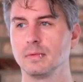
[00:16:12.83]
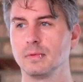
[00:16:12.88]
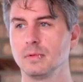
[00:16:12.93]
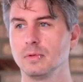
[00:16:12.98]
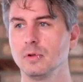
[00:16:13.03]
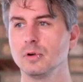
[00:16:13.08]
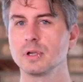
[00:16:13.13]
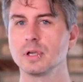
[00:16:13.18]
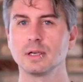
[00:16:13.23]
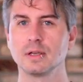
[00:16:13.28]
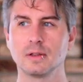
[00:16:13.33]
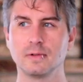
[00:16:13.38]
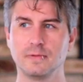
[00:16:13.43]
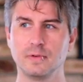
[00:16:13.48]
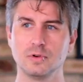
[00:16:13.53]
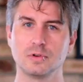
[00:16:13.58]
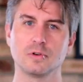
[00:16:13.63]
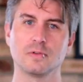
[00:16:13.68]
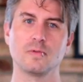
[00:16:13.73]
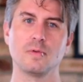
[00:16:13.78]
looking to the
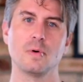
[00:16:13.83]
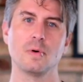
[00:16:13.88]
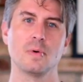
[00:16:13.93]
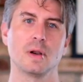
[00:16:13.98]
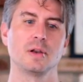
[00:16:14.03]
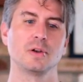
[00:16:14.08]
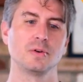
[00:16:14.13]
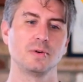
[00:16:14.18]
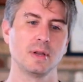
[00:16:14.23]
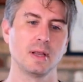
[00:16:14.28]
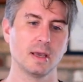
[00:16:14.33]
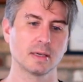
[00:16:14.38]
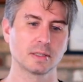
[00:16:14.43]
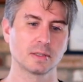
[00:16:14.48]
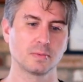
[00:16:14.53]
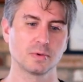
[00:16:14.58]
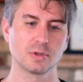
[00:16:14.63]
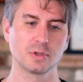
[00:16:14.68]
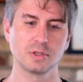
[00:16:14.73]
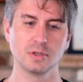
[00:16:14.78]
future of what we want to do
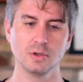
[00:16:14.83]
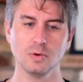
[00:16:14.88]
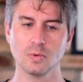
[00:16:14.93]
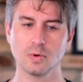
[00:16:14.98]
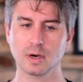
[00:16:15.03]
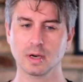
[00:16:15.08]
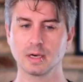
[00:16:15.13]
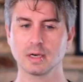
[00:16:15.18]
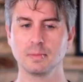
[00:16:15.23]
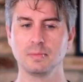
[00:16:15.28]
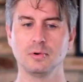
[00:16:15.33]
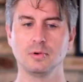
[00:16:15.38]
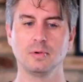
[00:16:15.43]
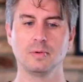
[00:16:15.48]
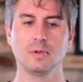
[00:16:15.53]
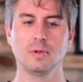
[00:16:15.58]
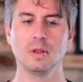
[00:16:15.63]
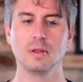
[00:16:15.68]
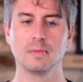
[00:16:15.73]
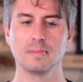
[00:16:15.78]
next, we're still working to
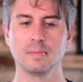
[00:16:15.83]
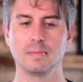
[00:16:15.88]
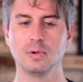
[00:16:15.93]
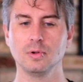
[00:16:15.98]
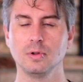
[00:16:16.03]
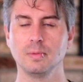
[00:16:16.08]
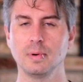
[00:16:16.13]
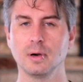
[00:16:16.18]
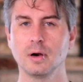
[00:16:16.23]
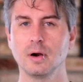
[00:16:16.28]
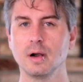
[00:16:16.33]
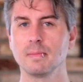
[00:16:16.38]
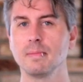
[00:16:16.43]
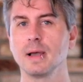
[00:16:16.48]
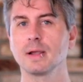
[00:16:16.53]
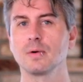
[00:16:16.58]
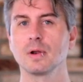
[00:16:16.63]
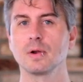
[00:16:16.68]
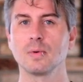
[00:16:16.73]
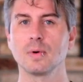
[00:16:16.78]
pull pull apart and
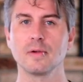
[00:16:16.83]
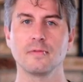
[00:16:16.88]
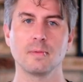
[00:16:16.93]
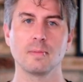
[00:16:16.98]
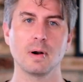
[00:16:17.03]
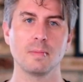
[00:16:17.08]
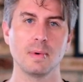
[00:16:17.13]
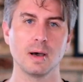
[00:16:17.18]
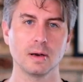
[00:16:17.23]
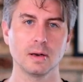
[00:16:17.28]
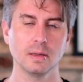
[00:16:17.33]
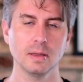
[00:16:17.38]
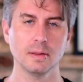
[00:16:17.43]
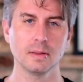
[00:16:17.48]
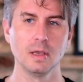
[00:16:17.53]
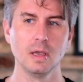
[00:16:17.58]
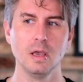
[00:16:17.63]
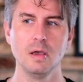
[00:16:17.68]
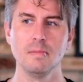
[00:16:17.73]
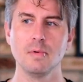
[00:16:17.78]
migrate away from our monolith,
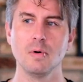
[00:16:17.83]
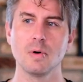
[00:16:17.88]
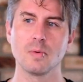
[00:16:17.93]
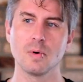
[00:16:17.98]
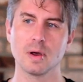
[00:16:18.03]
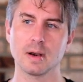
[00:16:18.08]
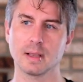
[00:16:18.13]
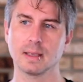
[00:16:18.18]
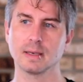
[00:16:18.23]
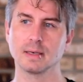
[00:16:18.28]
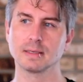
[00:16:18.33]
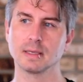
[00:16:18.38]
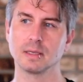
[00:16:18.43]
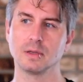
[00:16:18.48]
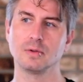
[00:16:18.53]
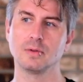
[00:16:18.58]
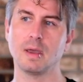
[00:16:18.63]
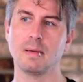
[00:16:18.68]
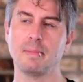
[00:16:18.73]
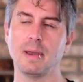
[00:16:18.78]
but we want to
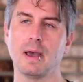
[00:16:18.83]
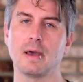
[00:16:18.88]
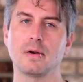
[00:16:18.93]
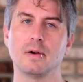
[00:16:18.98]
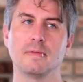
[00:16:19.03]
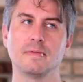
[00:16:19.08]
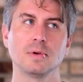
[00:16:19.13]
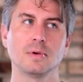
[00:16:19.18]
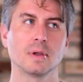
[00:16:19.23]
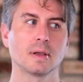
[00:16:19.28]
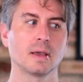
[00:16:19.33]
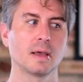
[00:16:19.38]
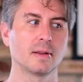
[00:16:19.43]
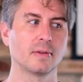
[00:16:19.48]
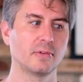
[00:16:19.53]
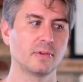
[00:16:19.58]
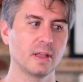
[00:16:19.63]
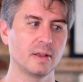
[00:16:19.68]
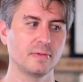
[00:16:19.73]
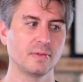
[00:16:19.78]
continue that pattern of doing it kind of
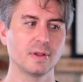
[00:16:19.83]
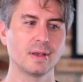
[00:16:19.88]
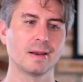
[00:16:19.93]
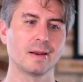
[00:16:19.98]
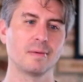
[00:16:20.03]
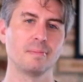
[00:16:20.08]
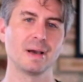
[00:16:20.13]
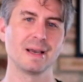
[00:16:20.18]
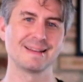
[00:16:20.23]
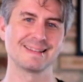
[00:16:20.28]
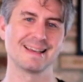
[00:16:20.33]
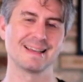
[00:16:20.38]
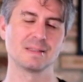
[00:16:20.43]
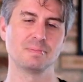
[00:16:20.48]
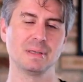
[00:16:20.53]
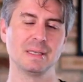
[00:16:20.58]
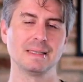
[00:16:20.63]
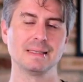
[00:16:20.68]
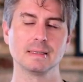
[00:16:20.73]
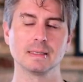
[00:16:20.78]
safely and in
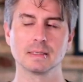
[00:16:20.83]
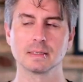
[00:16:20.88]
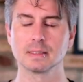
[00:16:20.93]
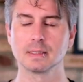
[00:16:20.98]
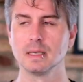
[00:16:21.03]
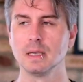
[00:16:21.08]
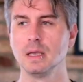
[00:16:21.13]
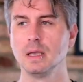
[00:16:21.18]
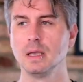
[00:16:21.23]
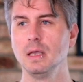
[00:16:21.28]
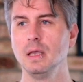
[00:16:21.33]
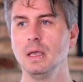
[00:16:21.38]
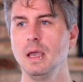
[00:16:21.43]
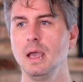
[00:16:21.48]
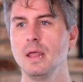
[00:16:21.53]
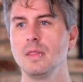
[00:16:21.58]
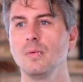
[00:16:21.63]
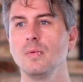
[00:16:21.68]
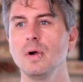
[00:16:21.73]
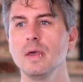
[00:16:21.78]
bite-sized pieces.
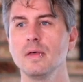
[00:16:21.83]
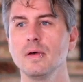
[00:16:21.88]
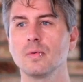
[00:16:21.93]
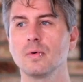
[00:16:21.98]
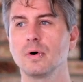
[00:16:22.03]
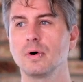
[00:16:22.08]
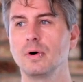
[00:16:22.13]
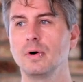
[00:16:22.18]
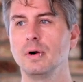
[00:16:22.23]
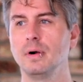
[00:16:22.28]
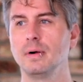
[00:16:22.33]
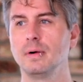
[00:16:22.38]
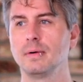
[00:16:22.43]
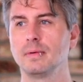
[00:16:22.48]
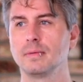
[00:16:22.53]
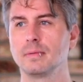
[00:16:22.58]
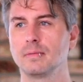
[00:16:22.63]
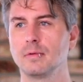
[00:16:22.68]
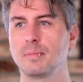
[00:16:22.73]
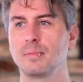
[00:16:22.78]
And the way that we're
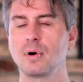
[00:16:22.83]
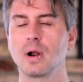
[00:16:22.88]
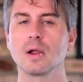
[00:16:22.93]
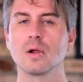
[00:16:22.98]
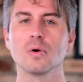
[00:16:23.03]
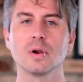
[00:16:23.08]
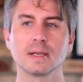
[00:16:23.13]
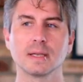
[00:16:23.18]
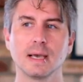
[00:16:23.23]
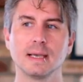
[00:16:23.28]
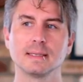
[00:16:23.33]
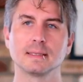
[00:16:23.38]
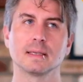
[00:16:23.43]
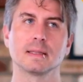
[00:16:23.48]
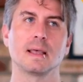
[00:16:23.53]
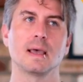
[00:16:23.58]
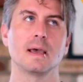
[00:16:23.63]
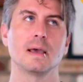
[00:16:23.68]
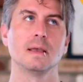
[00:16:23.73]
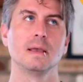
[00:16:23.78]
we're
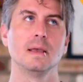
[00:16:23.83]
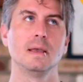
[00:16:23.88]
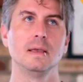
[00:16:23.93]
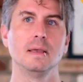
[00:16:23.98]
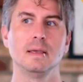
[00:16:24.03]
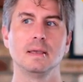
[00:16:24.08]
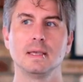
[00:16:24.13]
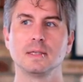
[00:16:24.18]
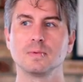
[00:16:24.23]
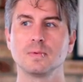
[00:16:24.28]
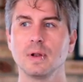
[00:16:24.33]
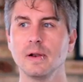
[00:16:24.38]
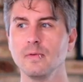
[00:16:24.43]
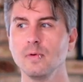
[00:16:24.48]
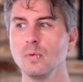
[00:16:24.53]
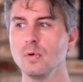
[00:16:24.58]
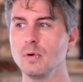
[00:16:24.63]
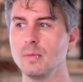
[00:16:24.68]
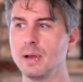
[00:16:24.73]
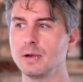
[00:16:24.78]
prioritizing that is
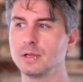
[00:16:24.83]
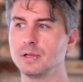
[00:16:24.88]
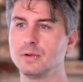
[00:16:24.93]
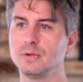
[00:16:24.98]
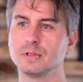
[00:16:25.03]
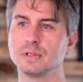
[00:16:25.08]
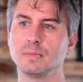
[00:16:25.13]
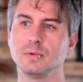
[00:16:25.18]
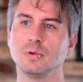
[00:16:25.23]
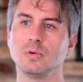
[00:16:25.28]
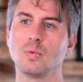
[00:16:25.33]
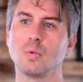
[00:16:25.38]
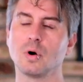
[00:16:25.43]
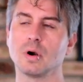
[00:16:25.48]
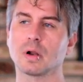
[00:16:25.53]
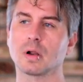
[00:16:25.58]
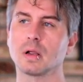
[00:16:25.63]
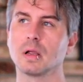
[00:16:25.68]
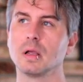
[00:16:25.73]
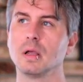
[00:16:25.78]
whenever we're about to do some new
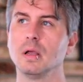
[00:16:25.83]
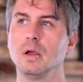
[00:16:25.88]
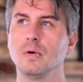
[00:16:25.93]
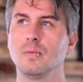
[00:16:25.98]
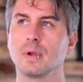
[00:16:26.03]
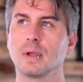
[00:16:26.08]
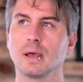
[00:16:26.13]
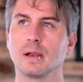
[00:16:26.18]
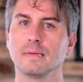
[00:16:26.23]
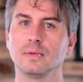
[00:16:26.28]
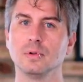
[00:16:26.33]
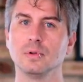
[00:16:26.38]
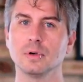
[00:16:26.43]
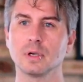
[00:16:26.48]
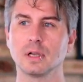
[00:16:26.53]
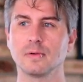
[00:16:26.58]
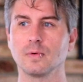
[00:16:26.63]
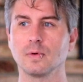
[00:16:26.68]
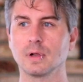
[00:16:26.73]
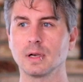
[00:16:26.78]
work, we kind of
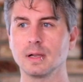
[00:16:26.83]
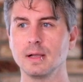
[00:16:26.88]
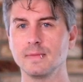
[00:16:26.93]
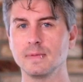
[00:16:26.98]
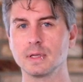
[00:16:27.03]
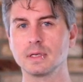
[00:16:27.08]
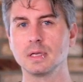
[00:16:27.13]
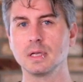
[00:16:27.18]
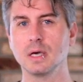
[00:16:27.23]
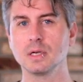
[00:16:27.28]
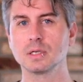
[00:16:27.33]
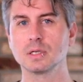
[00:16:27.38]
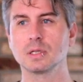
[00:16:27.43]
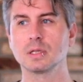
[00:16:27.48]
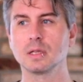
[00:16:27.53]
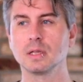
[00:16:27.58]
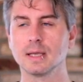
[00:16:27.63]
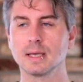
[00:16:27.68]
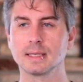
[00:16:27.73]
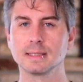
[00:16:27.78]
look and if we're going to have to touch
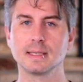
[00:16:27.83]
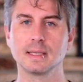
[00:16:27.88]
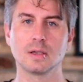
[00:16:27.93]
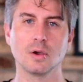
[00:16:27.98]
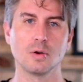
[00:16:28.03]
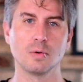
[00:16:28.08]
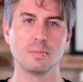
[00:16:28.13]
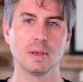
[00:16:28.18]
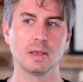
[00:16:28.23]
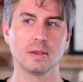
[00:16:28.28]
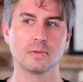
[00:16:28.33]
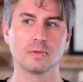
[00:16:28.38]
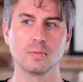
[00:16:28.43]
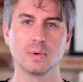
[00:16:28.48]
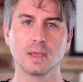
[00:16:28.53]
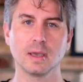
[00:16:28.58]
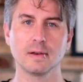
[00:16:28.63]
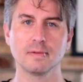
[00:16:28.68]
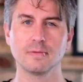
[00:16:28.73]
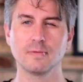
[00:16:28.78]
the legacy code base,
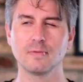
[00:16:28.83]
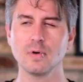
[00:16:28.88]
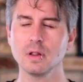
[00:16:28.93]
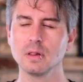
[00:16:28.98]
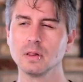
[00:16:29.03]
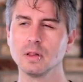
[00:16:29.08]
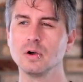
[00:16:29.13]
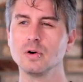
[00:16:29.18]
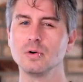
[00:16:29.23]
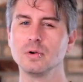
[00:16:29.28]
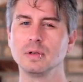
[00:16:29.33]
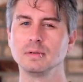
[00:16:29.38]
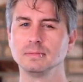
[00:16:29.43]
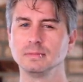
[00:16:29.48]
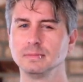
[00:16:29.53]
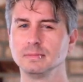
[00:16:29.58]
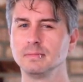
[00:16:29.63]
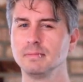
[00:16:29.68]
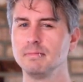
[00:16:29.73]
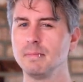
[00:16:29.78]
we kind of front load
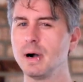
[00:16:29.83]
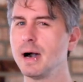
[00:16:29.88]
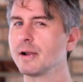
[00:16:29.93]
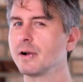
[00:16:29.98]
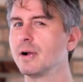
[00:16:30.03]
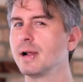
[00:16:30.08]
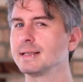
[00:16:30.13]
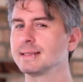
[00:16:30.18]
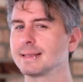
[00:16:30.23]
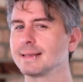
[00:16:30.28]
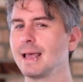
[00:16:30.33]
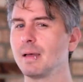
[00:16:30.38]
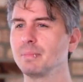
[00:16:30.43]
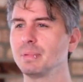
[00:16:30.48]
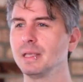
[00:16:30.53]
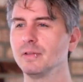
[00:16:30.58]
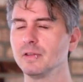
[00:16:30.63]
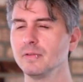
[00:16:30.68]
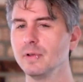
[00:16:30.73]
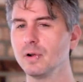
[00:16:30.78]
modernizing that
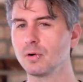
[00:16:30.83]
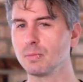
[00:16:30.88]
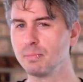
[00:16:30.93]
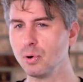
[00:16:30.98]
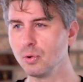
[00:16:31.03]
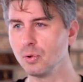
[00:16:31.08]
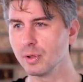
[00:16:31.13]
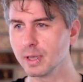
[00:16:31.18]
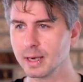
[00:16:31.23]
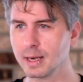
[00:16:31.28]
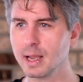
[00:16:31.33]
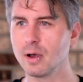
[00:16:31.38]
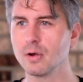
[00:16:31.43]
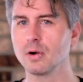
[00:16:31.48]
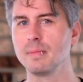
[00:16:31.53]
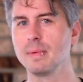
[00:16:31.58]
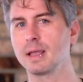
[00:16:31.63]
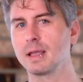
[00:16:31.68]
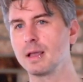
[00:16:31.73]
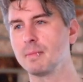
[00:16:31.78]
piece of it or pulling it out
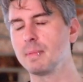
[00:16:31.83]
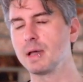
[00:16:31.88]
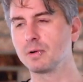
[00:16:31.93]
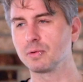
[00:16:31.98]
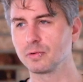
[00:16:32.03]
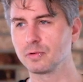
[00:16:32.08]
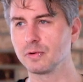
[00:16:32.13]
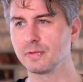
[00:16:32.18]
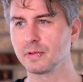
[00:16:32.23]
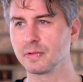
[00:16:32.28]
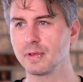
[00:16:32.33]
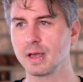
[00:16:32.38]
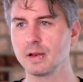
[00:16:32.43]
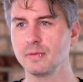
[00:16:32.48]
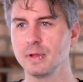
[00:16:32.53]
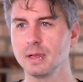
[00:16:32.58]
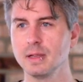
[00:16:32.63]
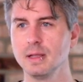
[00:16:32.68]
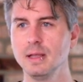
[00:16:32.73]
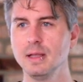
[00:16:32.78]
or making a microservice out
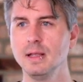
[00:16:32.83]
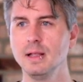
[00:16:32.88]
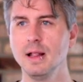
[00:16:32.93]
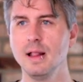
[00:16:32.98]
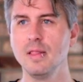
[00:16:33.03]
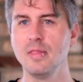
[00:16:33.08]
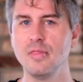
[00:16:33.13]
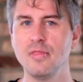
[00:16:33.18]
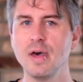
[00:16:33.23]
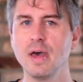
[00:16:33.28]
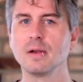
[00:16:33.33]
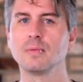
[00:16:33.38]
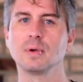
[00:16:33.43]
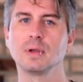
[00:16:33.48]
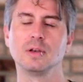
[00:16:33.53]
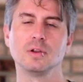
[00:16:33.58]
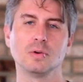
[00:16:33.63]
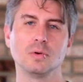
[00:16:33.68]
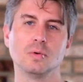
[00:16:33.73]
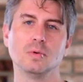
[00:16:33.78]
of it, and then
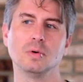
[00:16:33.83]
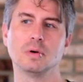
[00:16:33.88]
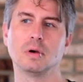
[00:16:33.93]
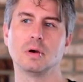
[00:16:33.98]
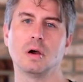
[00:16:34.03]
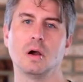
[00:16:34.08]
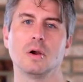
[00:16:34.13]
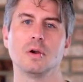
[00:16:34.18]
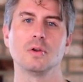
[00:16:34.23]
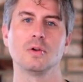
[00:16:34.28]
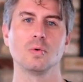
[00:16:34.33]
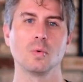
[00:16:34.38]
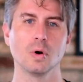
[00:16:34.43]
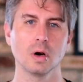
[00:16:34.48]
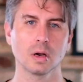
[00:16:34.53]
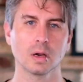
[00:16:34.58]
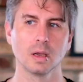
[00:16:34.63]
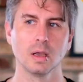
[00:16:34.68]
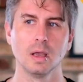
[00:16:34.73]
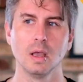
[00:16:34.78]
we do our new
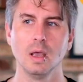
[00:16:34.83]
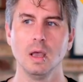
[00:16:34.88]
work.